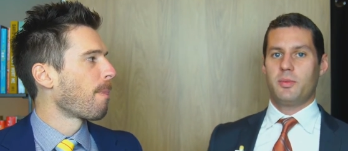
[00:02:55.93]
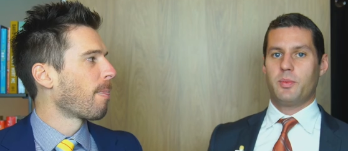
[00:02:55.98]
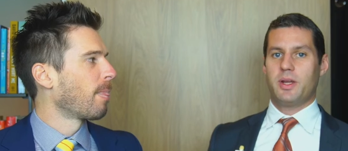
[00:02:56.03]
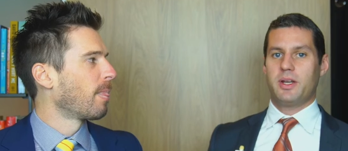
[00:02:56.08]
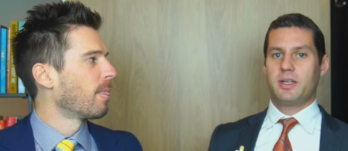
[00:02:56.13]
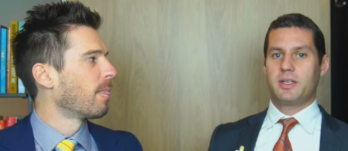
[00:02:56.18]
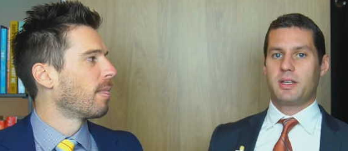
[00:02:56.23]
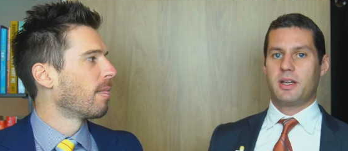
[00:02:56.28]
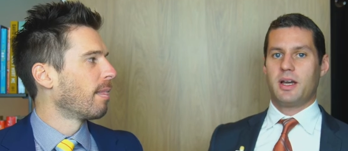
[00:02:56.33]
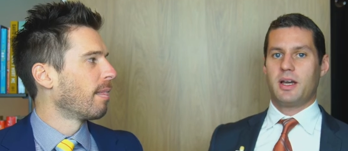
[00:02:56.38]

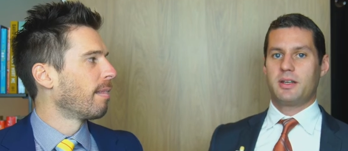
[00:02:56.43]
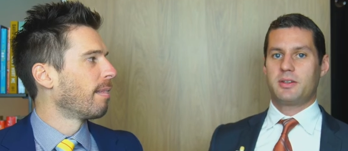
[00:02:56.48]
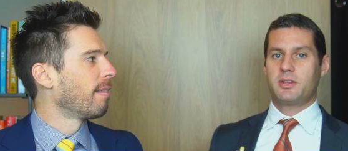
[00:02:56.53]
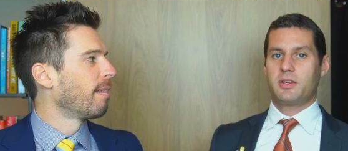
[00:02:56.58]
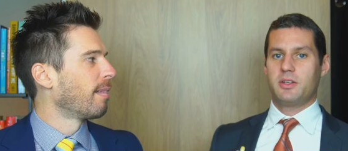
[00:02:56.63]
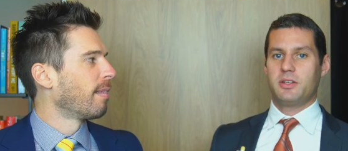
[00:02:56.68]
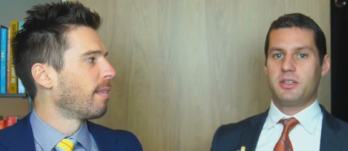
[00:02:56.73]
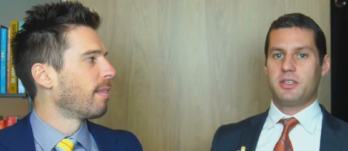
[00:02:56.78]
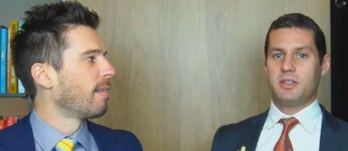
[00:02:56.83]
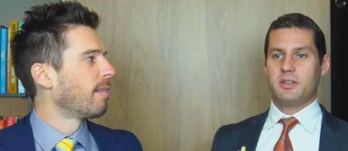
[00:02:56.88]
Speaker 1: went and got
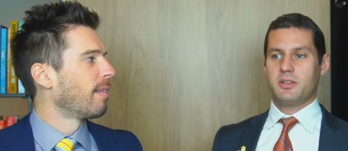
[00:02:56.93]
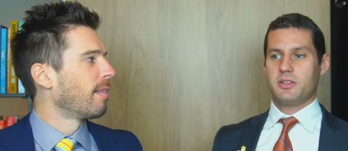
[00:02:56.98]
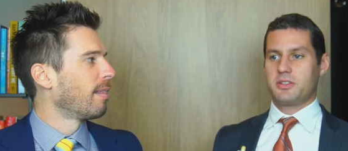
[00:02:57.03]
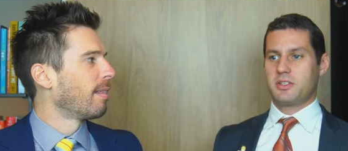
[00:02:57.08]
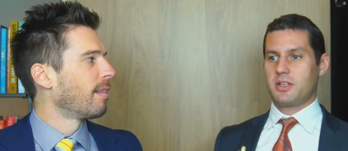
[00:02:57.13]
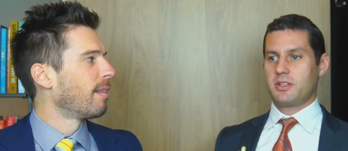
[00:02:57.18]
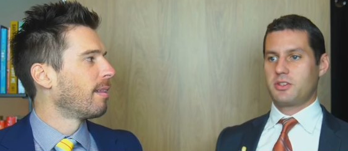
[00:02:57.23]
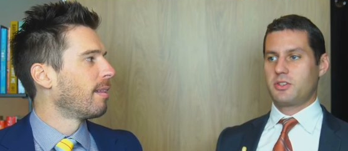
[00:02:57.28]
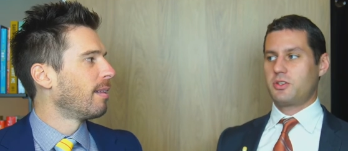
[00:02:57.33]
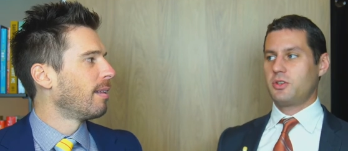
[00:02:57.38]
good deals
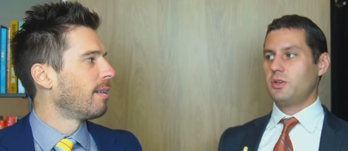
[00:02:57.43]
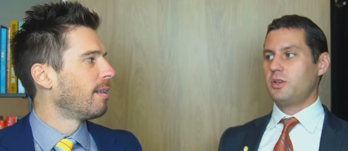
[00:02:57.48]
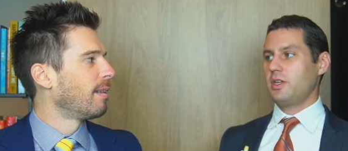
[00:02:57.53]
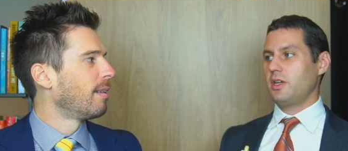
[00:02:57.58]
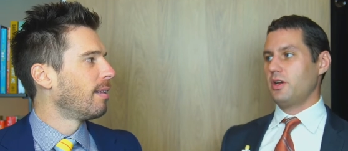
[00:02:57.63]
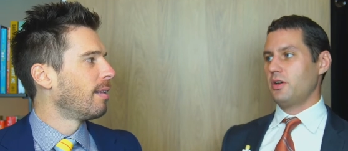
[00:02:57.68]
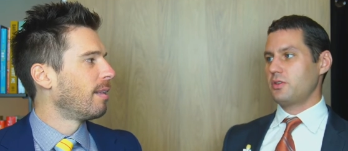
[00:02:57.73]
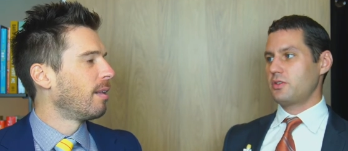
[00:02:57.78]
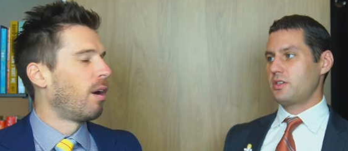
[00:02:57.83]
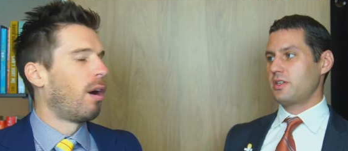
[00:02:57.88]
on
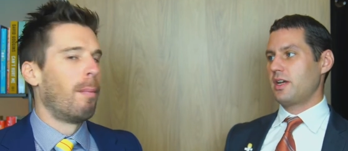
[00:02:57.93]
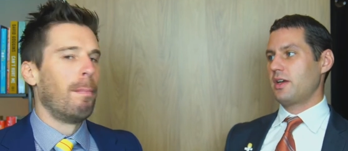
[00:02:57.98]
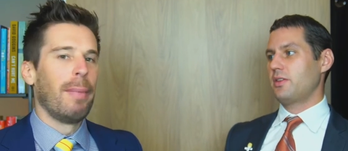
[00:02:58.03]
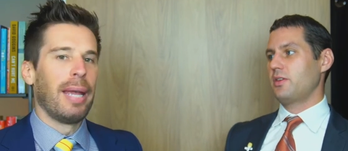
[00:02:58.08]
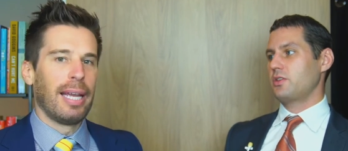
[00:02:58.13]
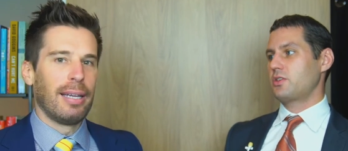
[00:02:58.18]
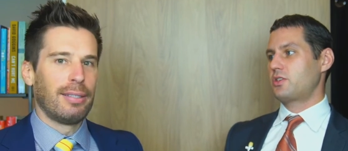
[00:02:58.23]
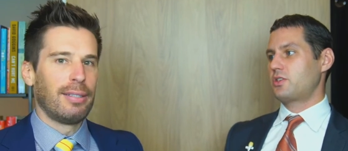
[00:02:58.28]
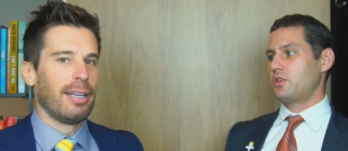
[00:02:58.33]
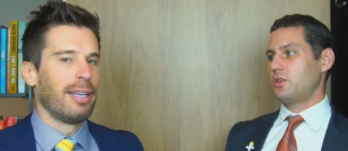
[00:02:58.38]
studios. Now
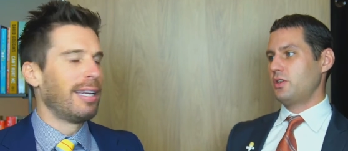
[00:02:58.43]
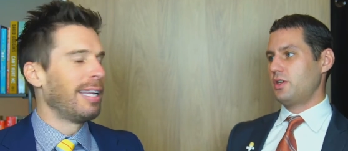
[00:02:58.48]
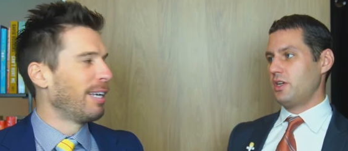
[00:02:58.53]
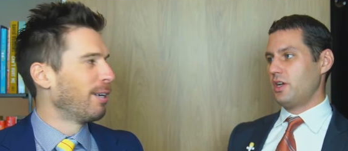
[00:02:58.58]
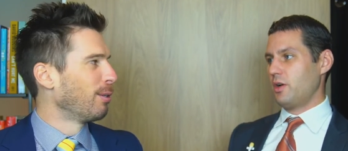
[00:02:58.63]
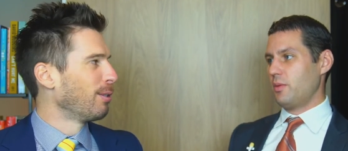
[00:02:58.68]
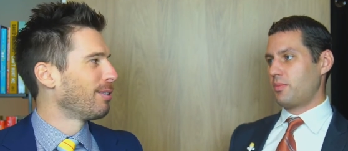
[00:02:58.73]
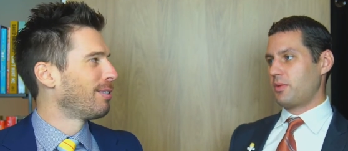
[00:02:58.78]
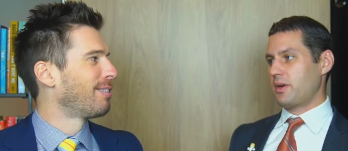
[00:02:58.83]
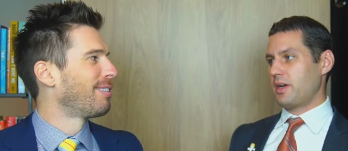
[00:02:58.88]
Amazing
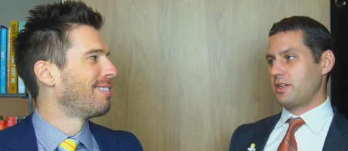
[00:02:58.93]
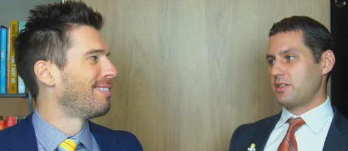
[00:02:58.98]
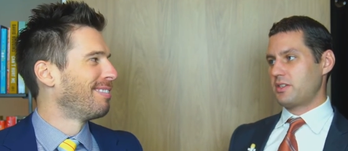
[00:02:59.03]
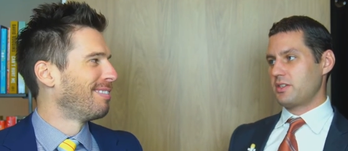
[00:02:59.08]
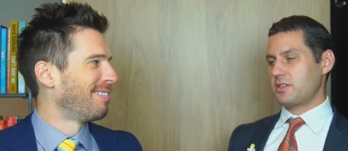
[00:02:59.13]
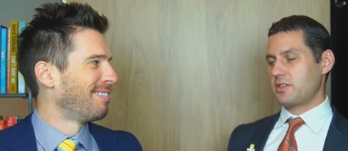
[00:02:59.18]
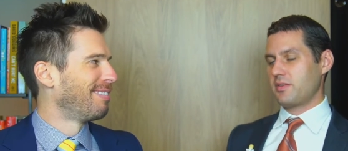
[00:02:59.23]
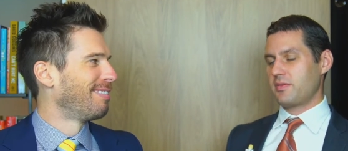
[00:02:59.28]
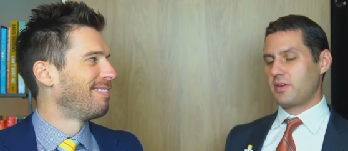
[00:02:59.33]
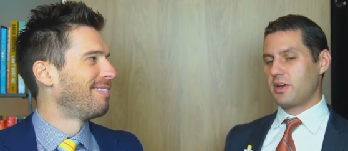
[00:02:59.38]
studio deals.
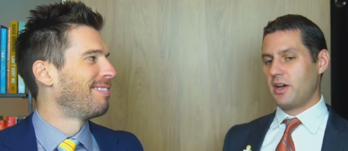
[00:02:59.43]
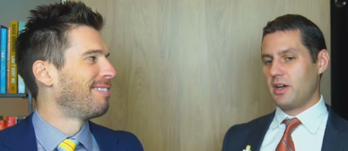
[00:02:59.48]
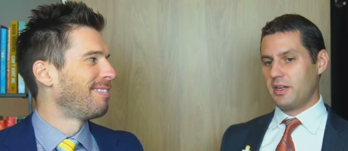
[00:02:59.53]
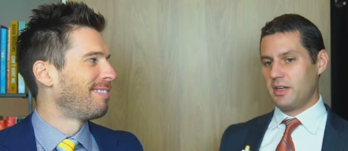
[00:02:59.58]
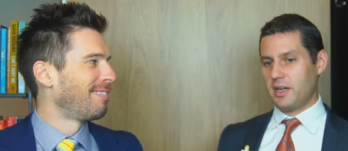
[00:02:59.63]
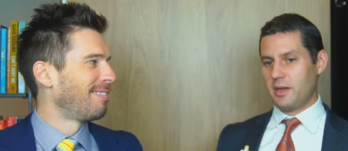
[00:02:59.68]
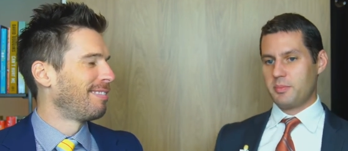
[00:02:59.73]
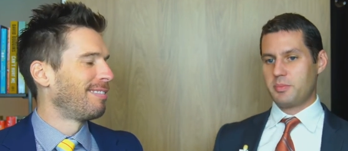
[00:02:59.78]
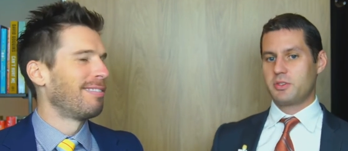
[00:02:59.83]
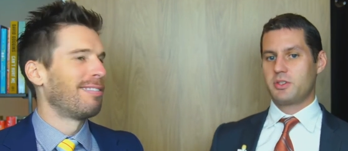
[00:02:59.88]
prices have
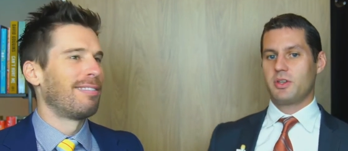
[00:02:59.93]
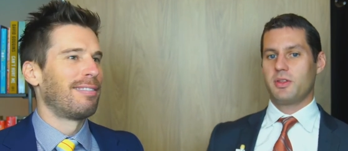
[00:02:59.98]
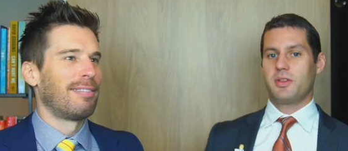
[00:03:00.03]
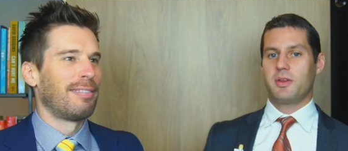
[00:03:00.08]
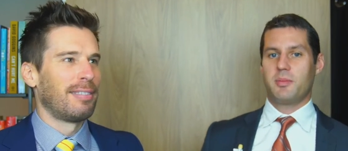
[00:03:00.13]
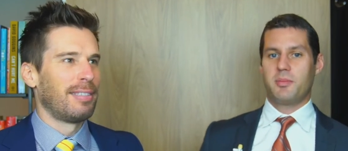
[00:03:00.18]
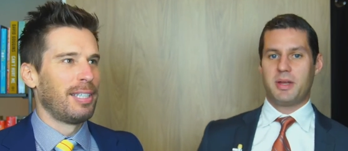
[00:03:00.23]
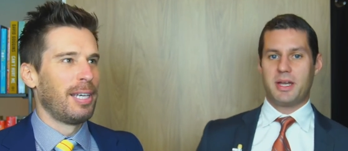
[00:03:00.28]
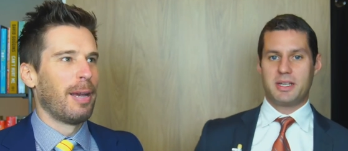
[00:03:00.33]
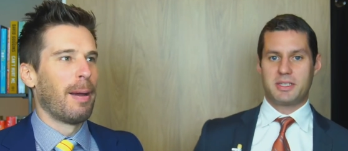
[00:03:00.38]
gone up, so
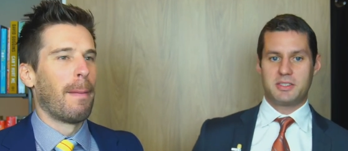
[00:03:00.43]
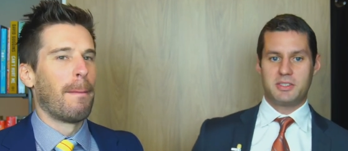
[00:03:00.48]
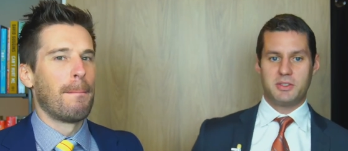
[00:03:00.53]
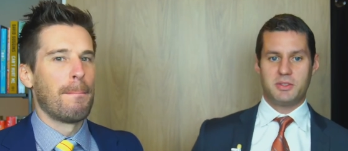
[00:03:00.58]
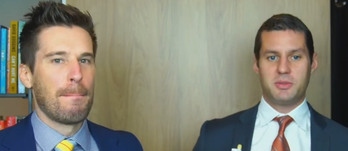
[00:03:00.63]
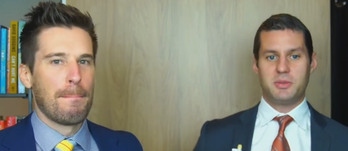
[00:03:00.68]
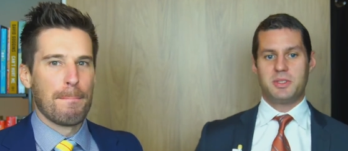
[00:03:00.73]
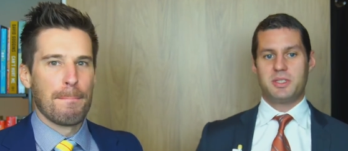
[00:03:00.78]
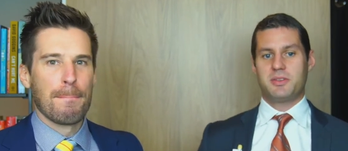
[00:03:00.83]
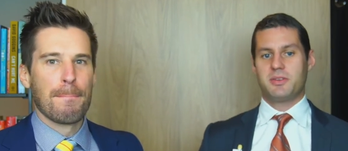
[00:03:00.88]
they're back yeah. to
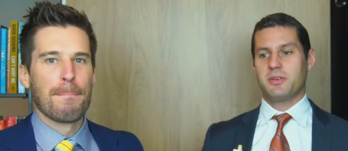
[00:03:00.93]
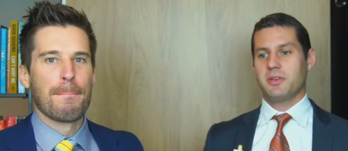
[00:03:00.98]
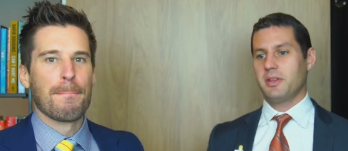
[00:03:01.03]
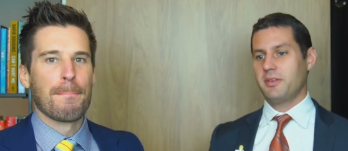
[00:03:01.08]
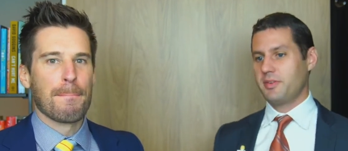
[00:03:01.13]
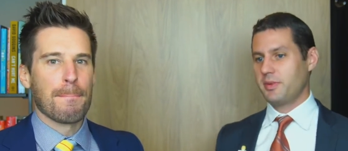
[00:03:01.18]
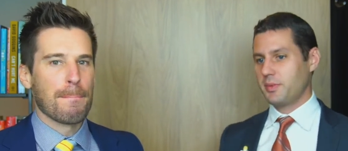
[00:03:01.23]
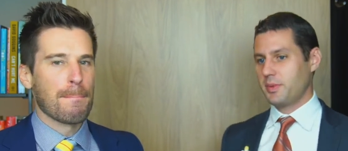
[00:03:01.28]
either living